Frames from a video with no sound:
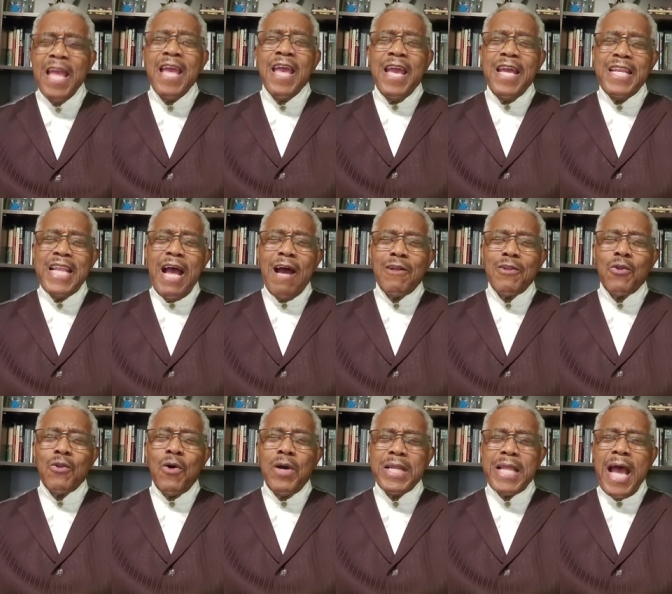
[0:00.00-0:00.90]
And now,
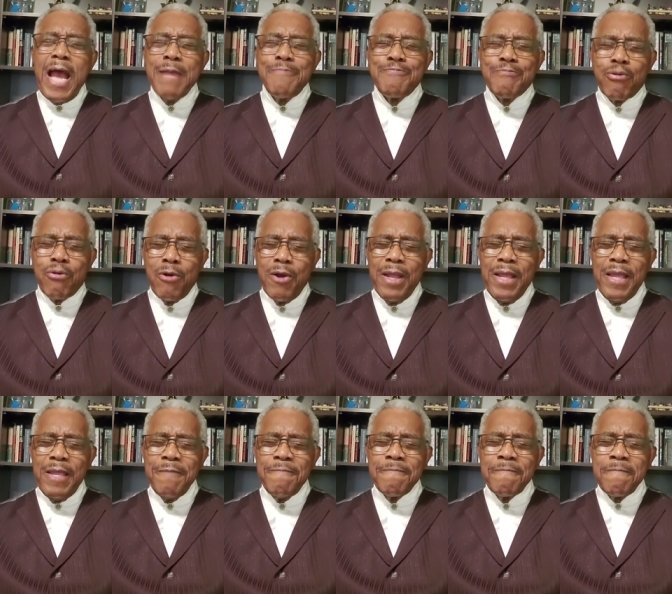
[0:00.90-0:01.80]
Lord, I
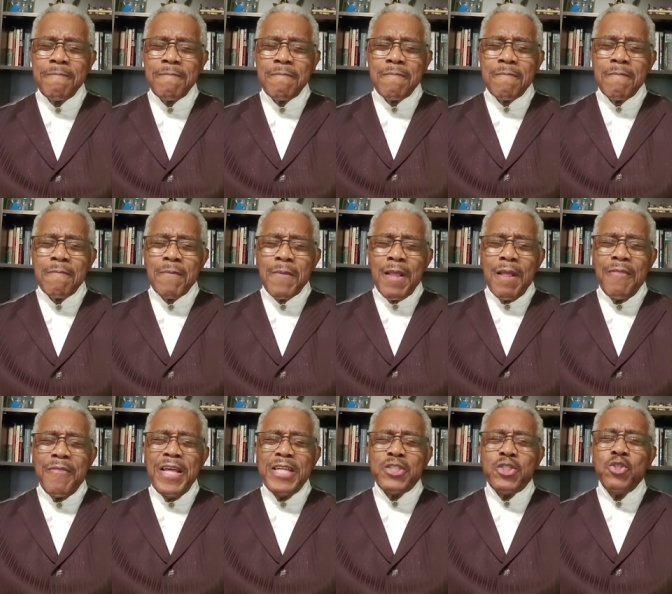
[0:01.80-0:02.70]
pray
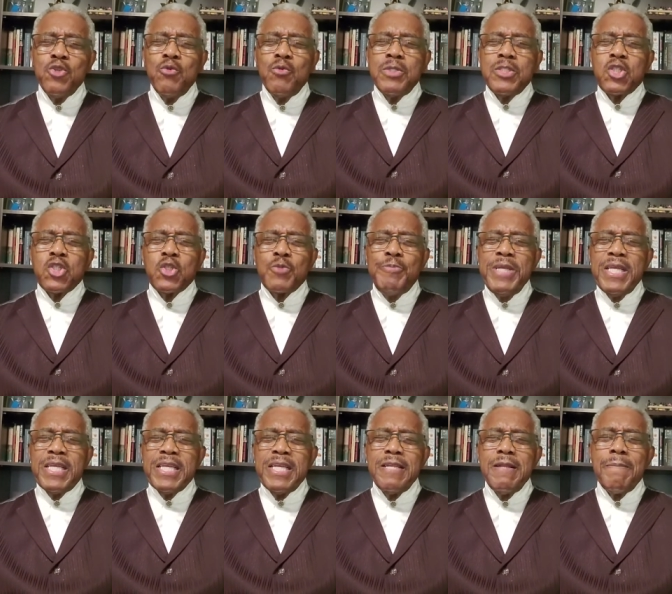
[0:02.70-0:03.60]
that you would
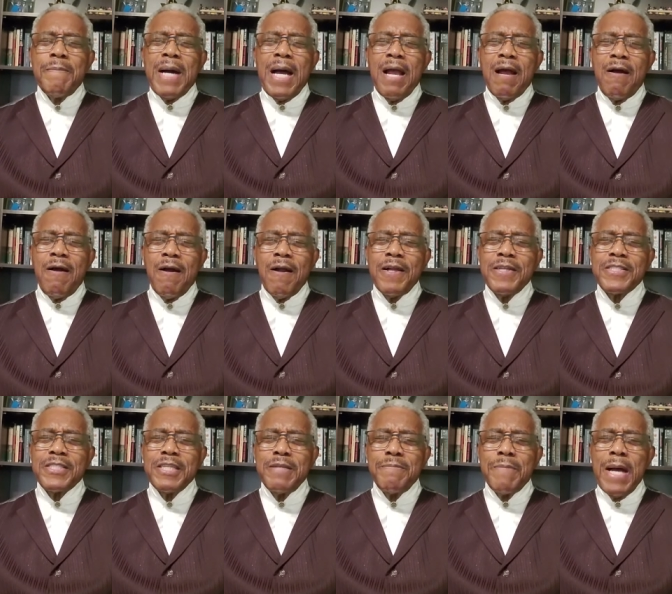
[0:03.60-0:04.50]
speak into my
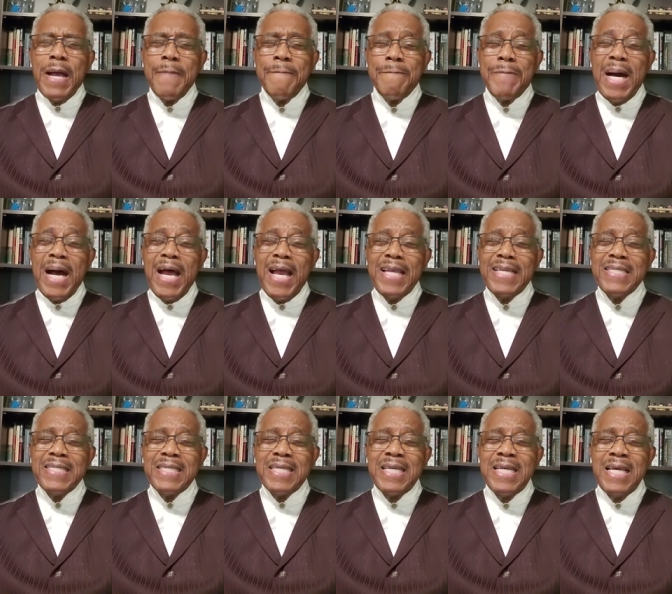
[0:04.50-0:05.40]
heart and my
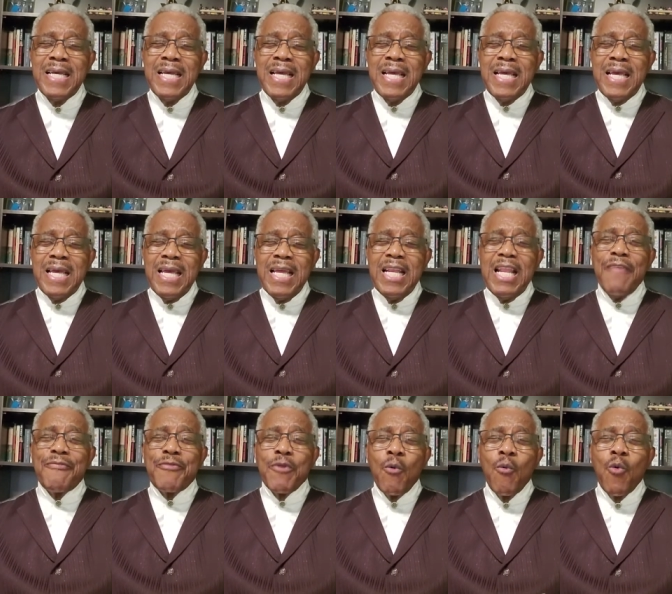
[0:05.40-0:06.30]
mind and
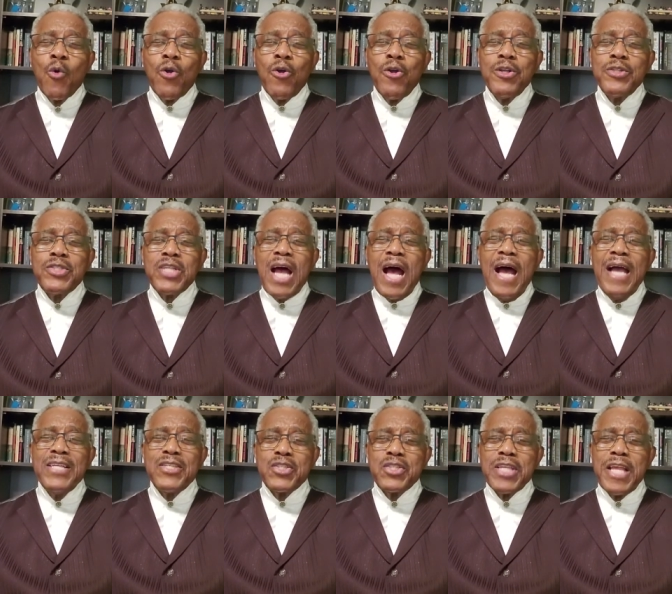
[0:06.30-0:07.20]
let the words I
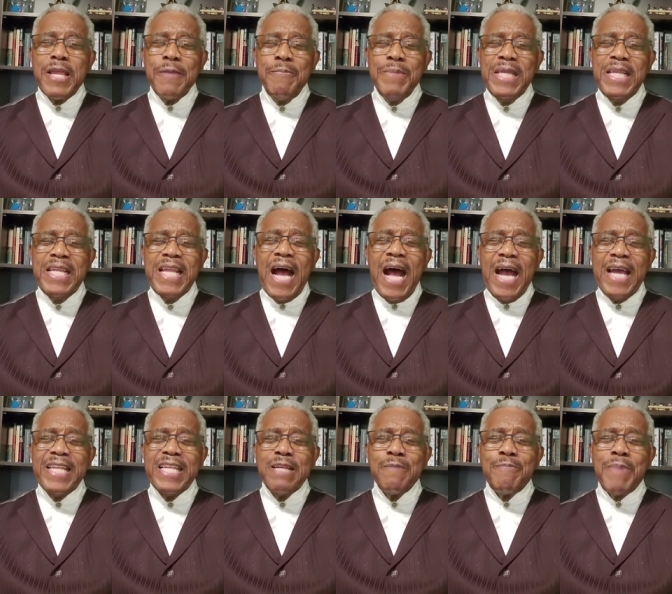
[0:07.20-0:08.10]
say be
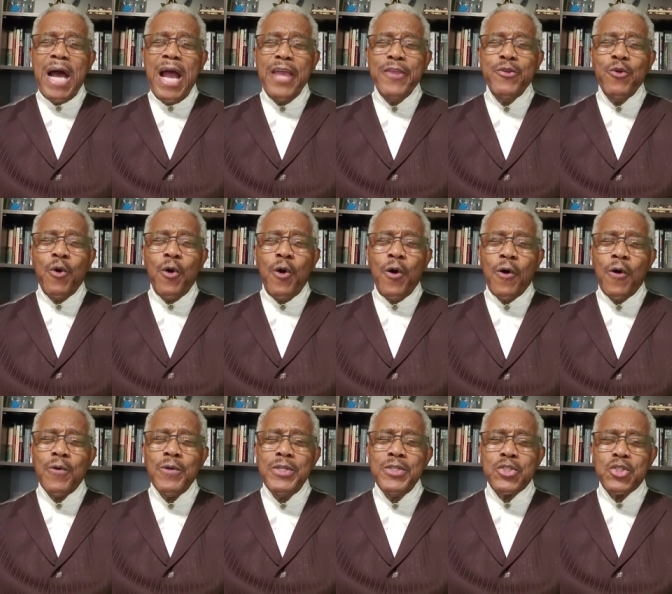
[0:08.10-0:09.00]
guided by your
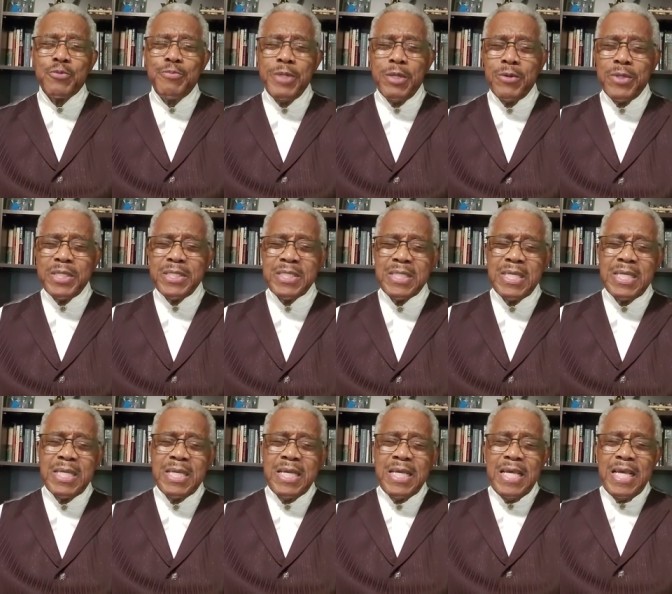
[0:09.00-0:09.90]
Holy Spirit
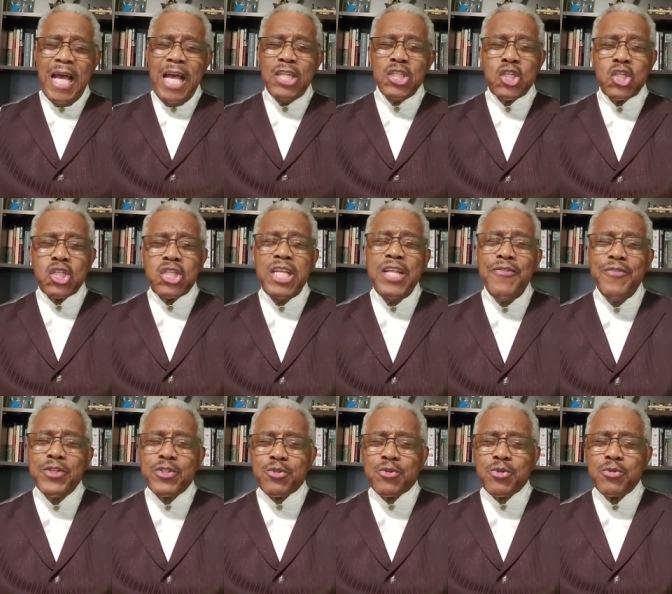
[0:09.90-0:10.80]
and send the
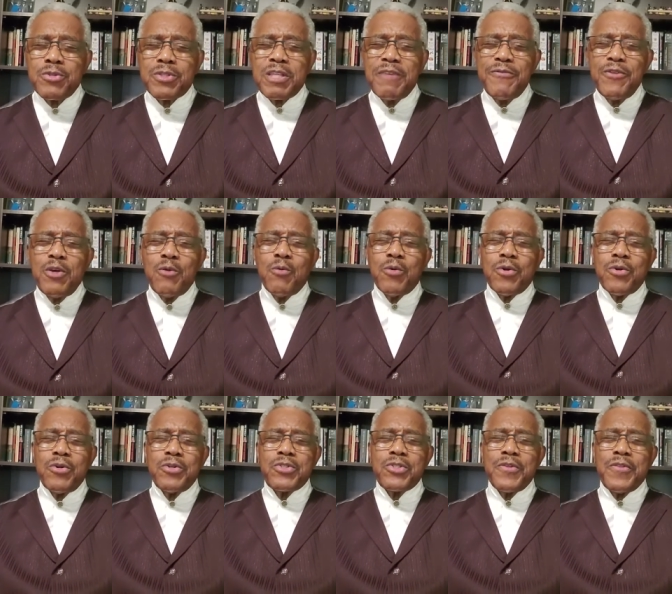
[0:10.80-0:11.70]
truth of your
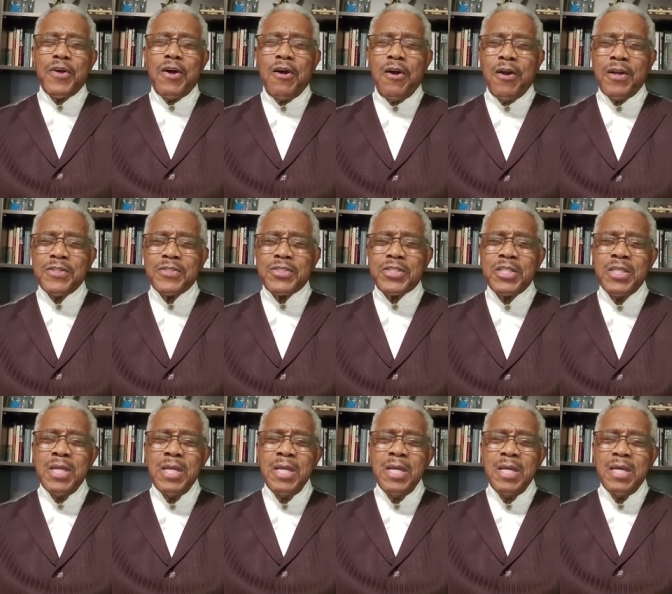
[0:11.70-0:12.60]
word to the hearts
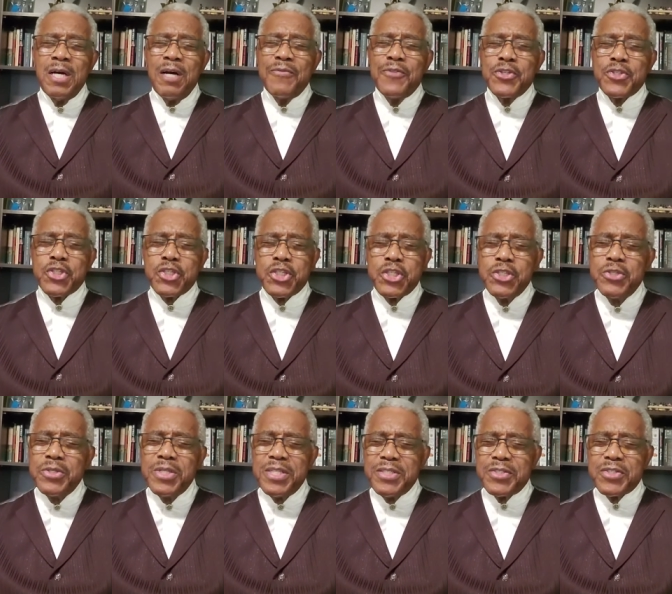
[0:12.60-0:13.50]
of the
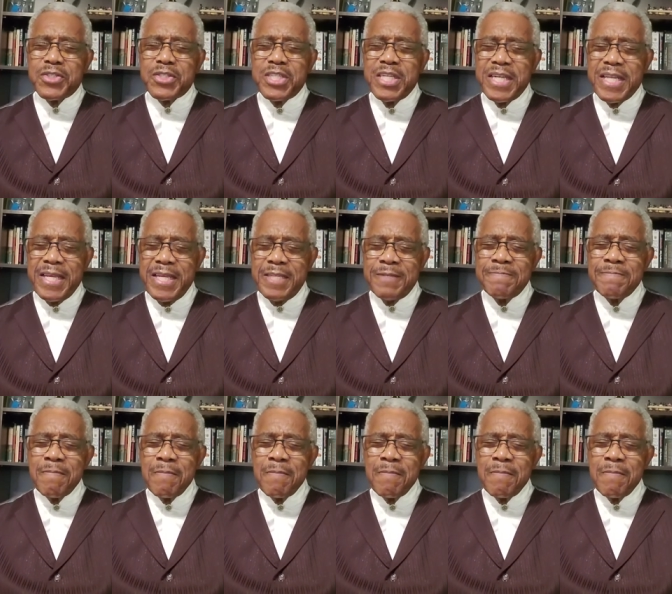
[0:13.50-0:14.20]
students tonight